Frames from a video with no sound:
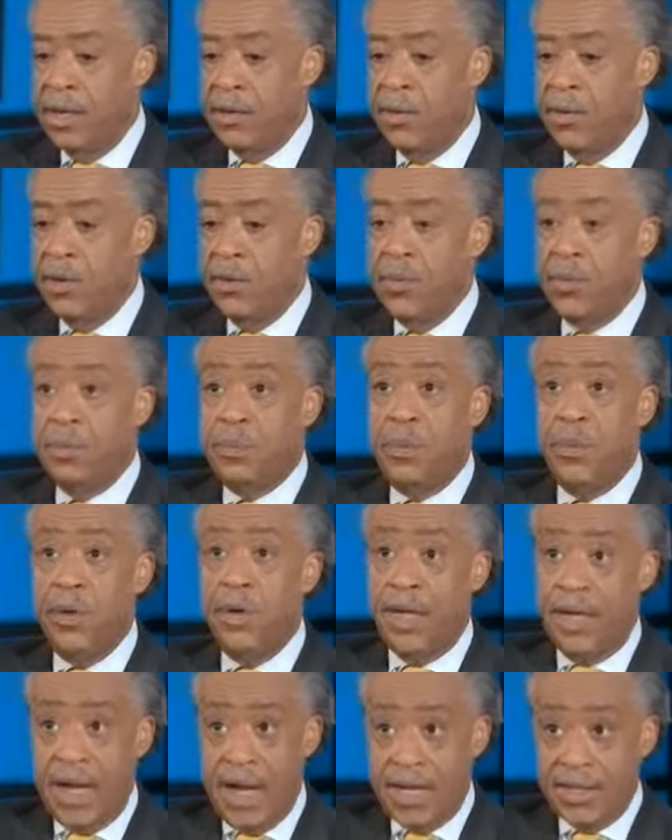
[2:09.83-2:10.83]
with a
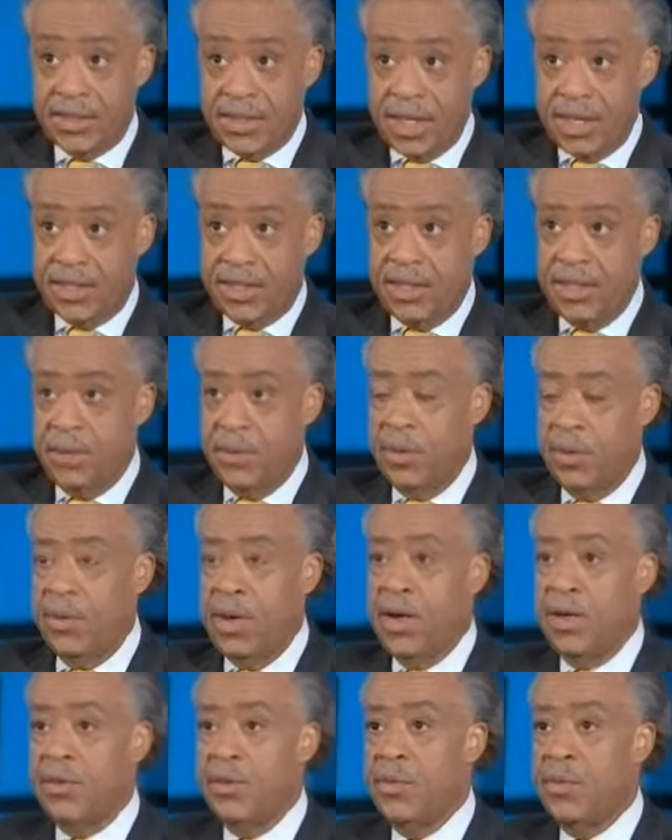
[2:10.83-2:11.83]
report, National Action Network,
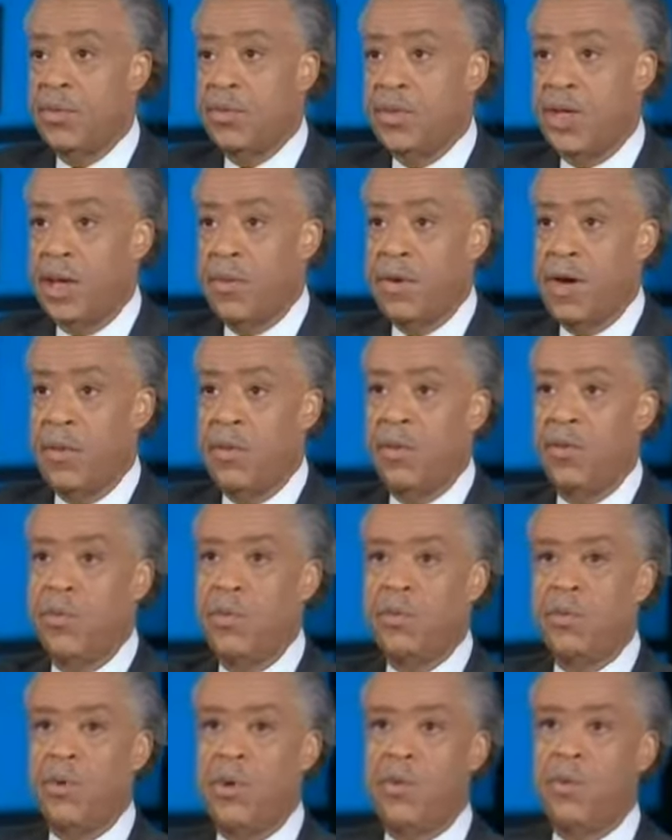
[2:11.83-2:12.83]
my group come out with a
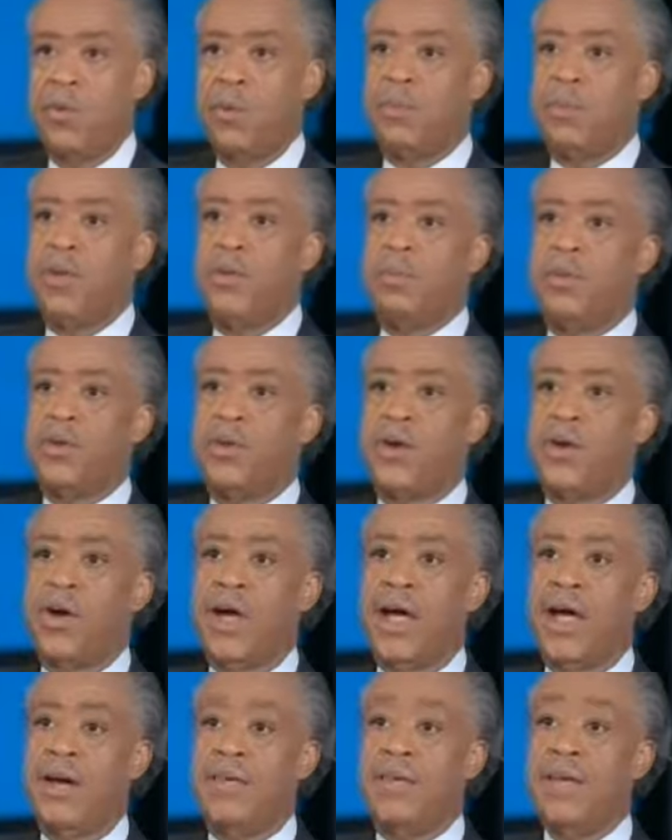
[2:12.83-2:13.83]
report where people
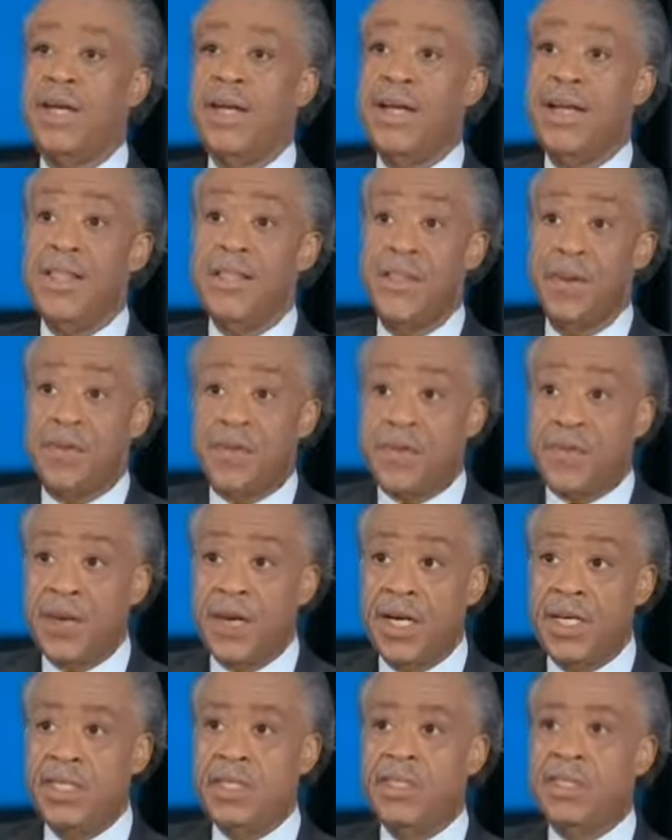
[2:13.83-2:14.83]
don't have the
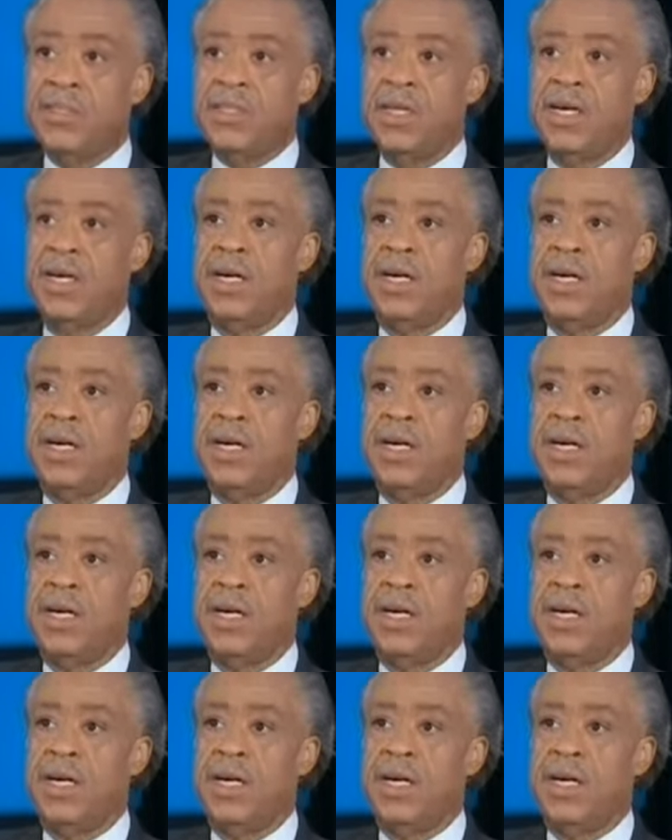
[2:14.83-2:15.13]
funds.